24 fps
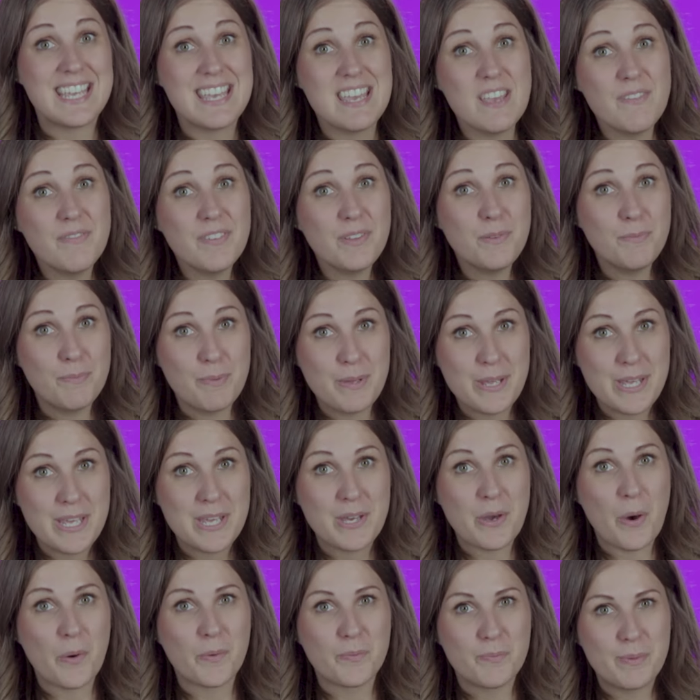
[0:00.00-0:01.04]
even
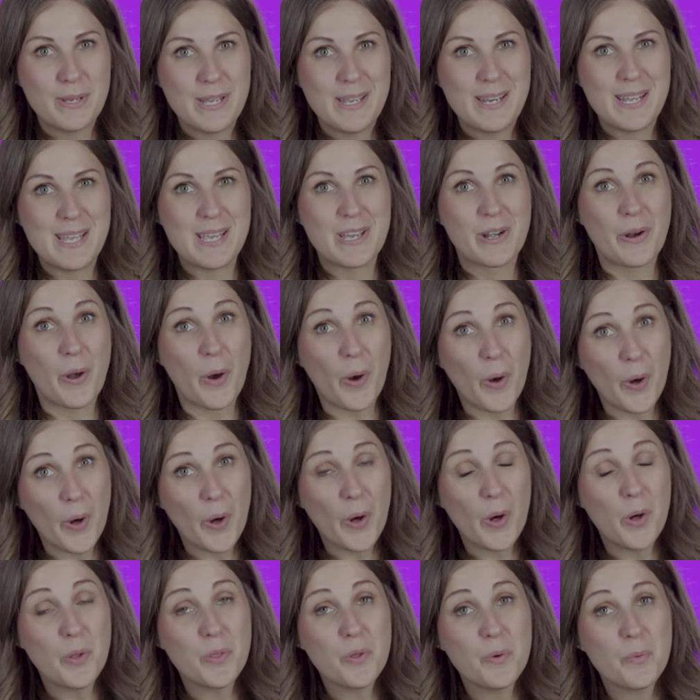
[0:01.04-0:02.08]
being obedient
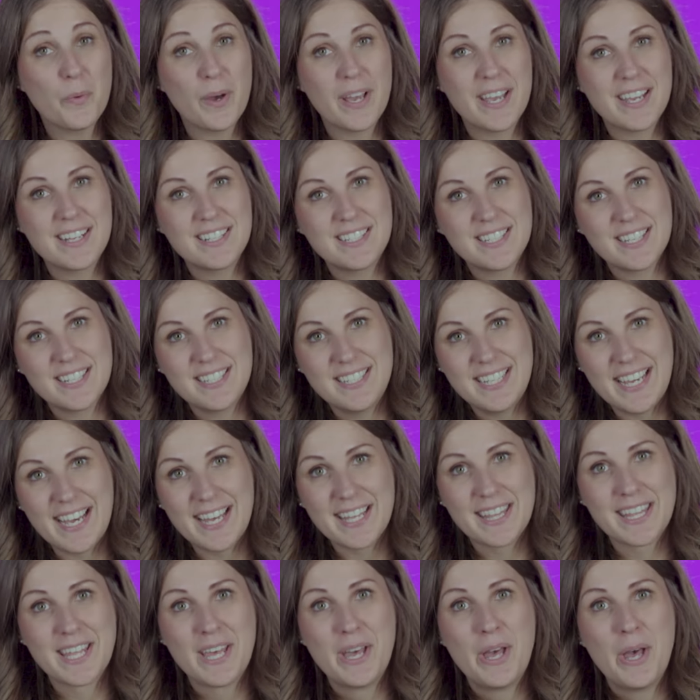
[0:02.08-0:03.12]
all the way to
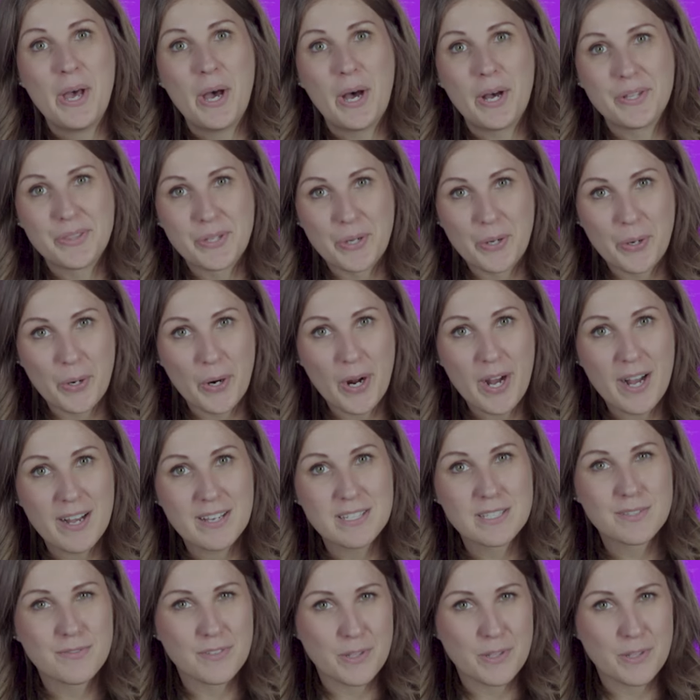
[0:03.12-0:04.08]
death on the cross.